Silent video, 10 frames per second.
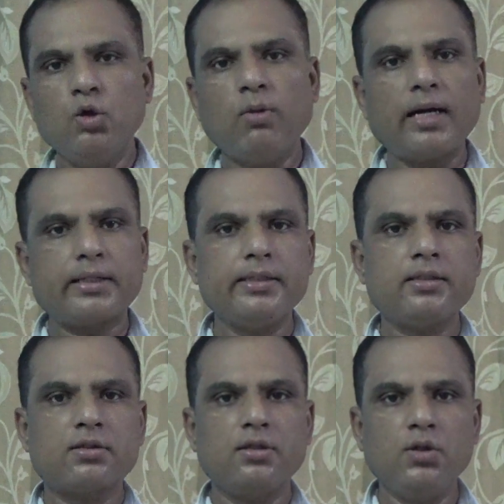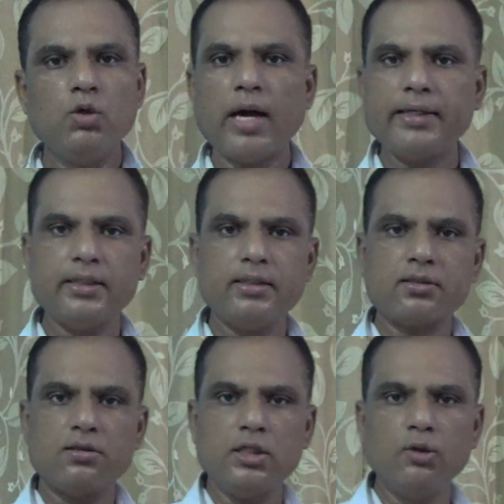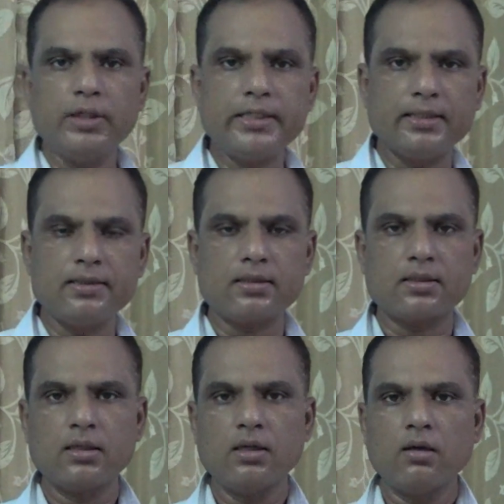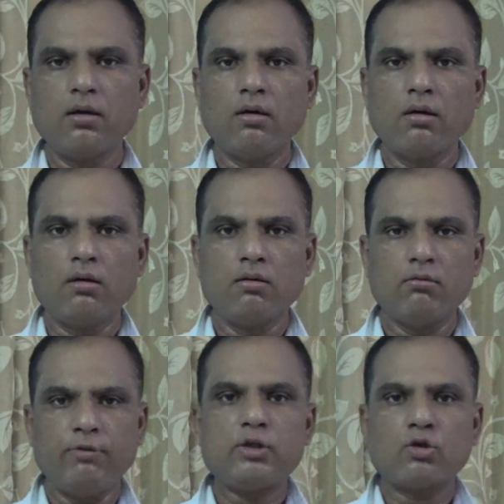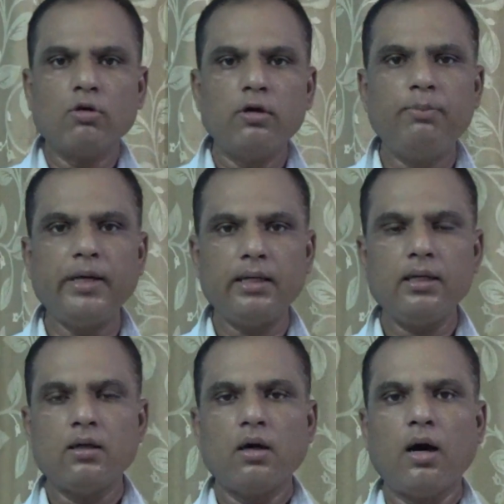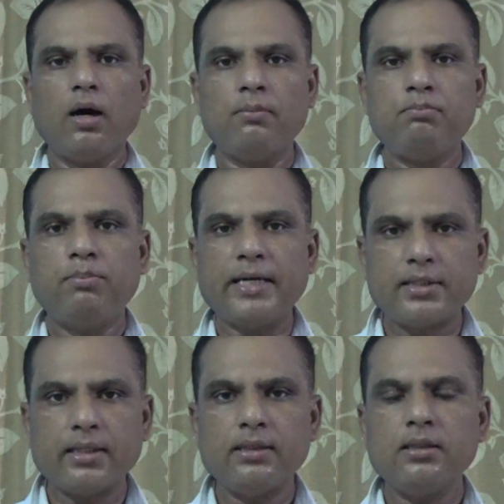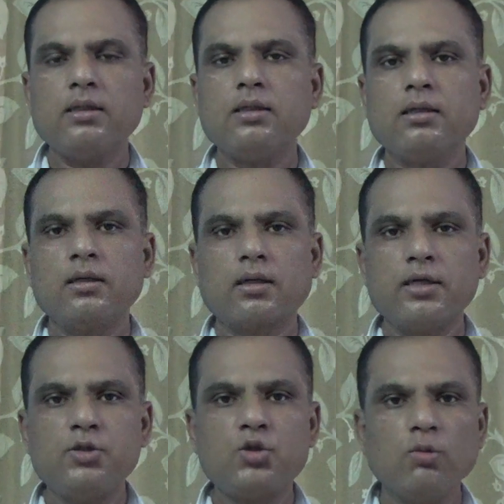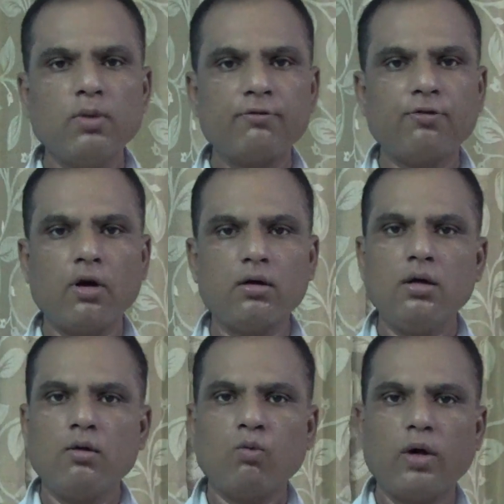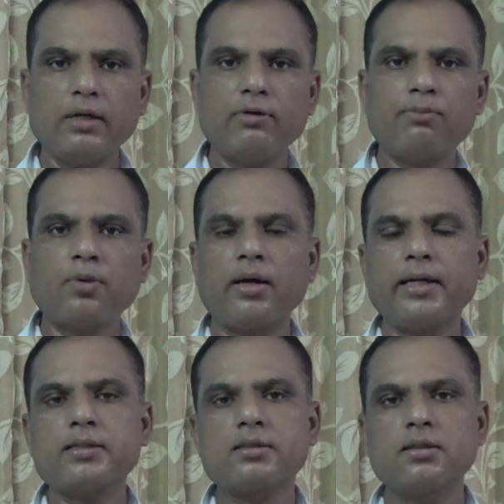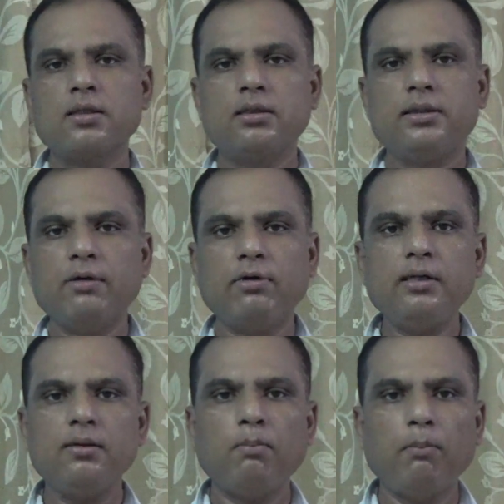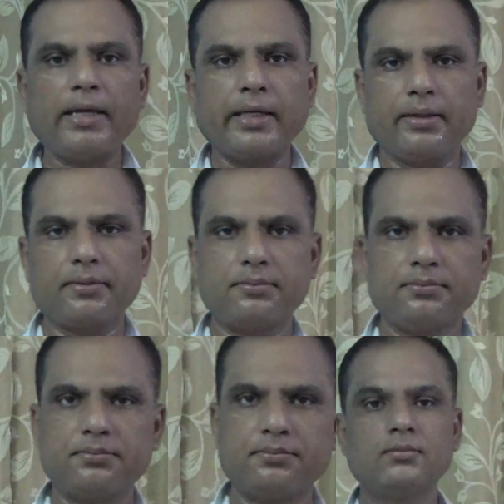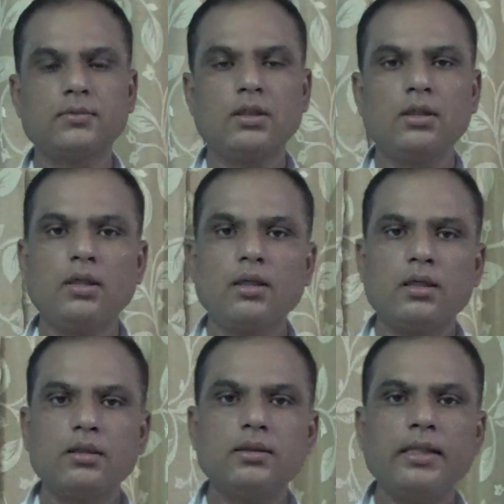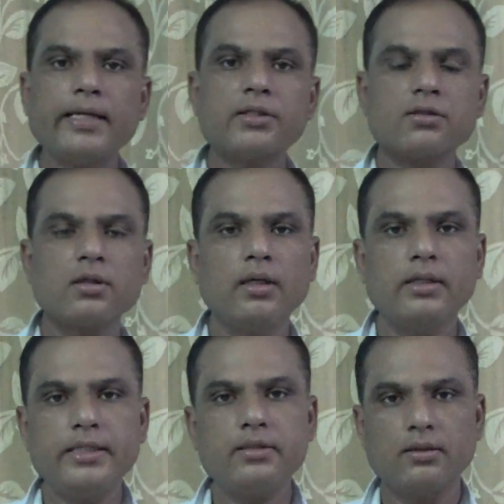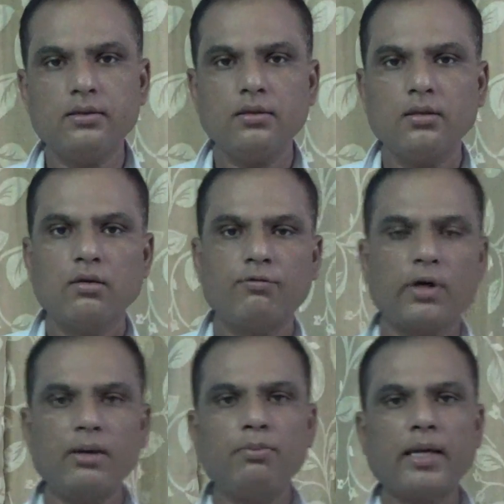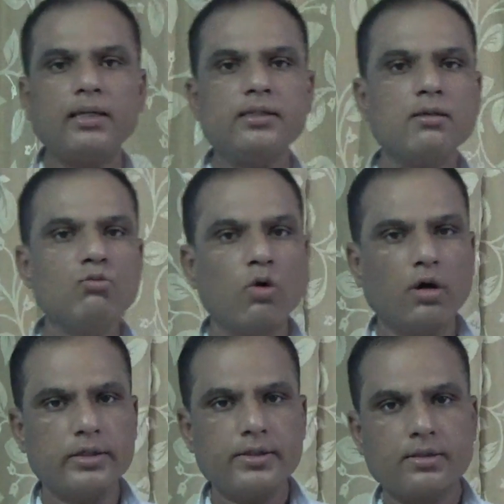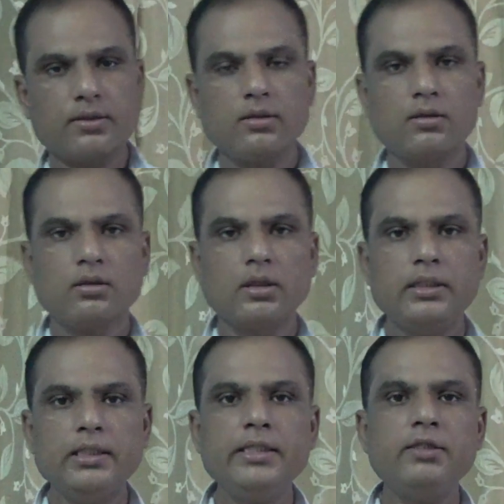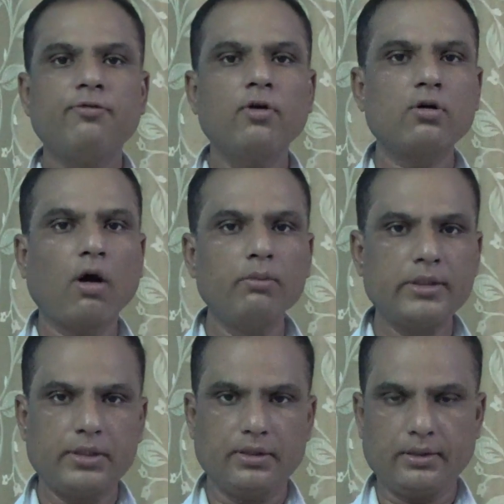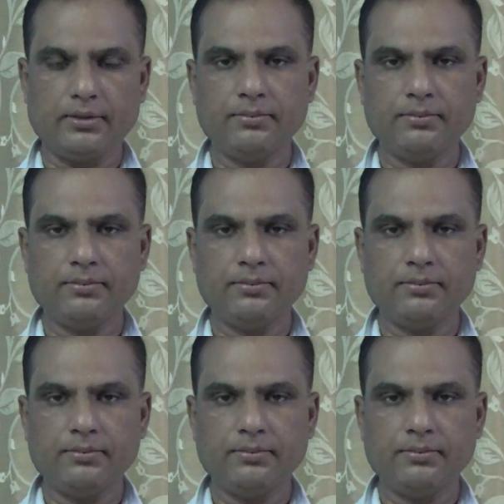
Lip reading: markets, new areas, new regions which could be a better consumer for whatever products they were making. The next reason for imperialism was need for raw material.